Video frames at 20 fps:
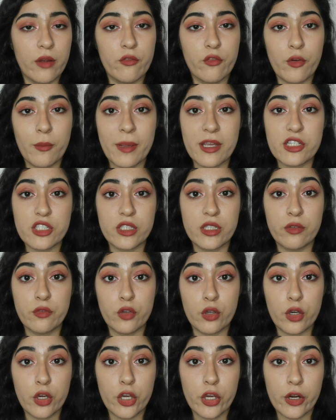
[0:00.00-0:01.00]
more information
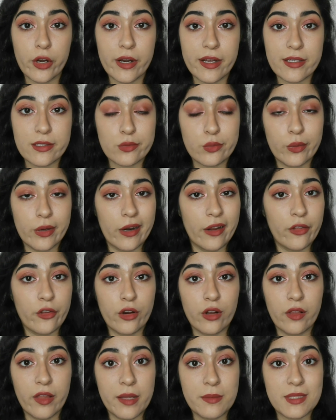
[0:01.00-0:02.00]
if you're curious what
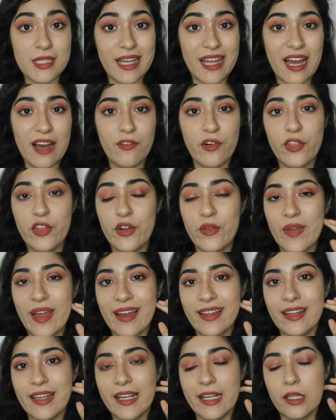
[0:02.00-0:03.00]
other claims they have on
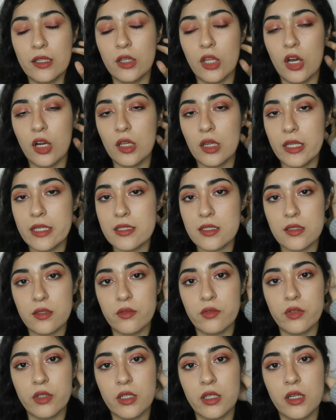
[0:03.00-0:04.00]
there. They had like a long
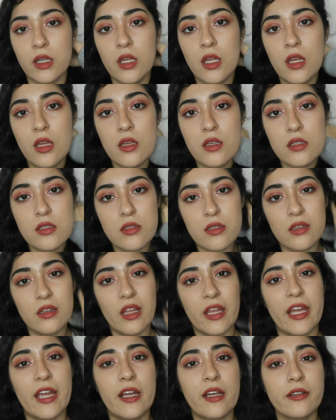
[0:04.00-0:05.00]
list of
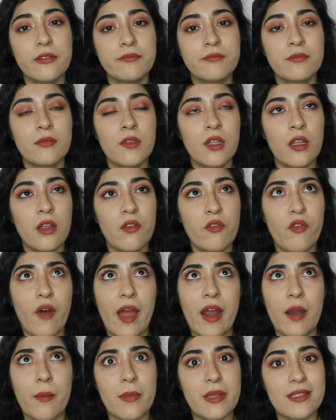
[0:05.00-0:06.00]
like
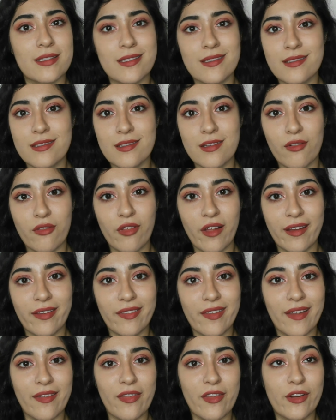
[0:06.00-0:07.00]
vitamins and stuff
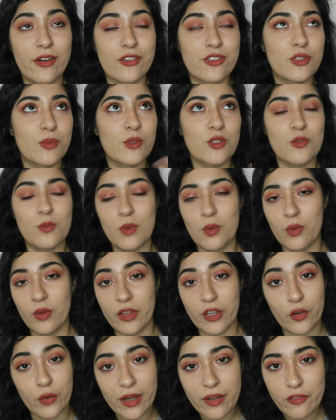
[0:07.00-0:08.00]
like that that are supposed to be
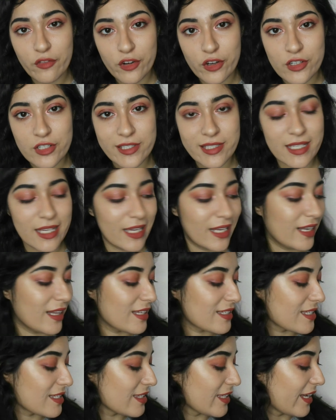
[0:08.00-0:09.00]
really great for your
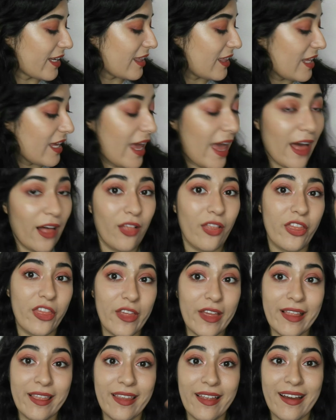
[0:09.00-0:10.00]
skin. This is like the
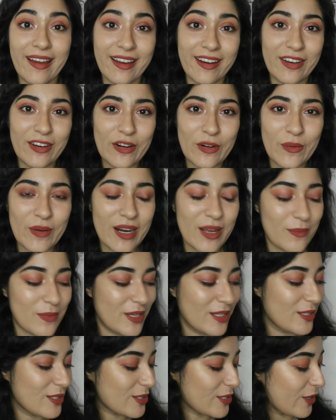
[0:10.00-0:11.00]
healthy line, you know what
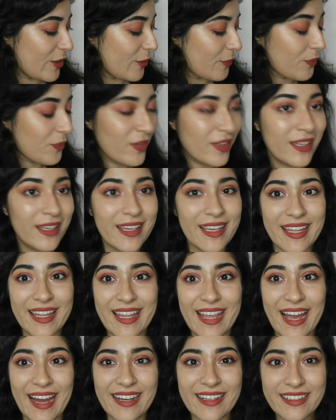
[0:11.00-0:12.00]
I mean? So
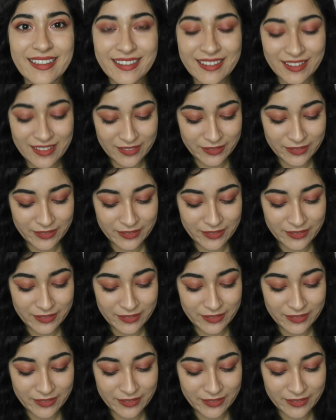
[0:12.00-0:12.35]
yeah.